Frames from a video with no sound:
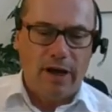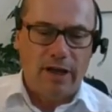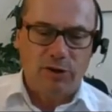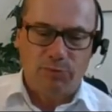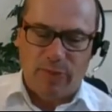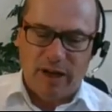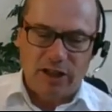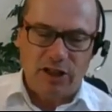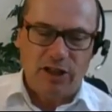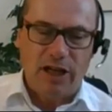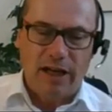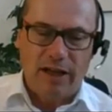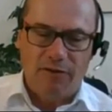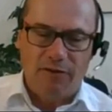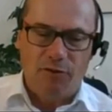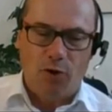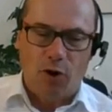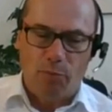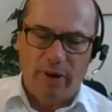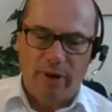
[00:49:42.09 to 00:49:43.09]
especially
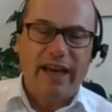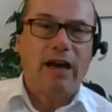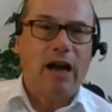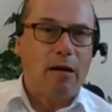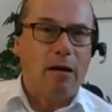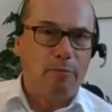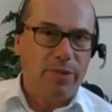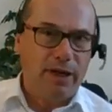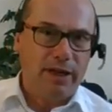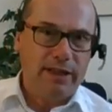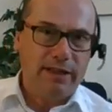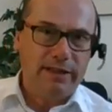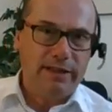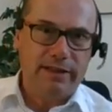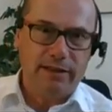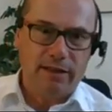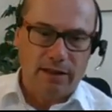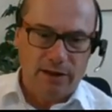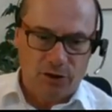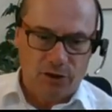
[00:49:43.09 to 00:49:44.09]
for big
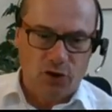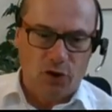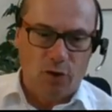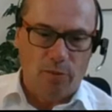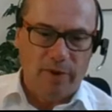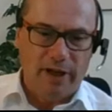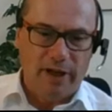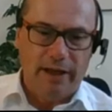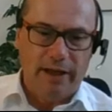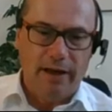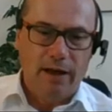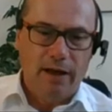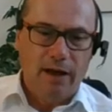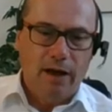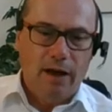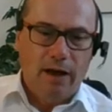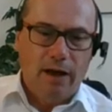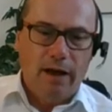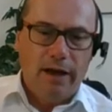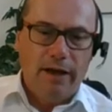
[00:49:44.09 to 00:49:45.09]
companies in Germany
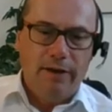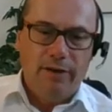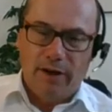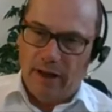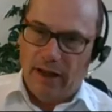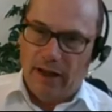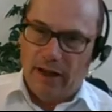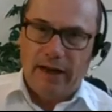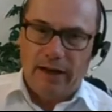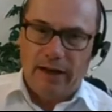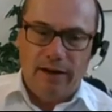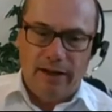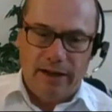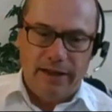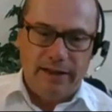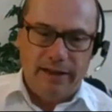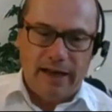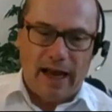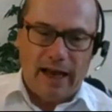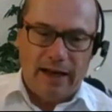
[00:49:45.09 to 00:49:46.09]
in the late
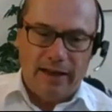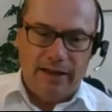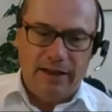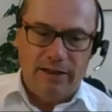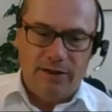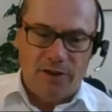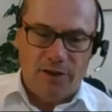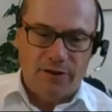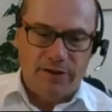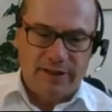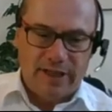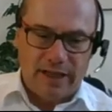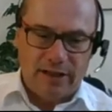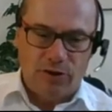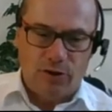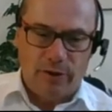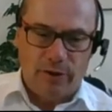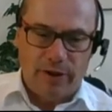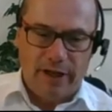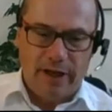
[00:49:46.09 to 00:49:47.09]
19th
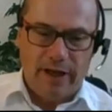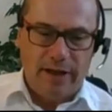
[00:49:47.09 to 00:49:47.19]
century.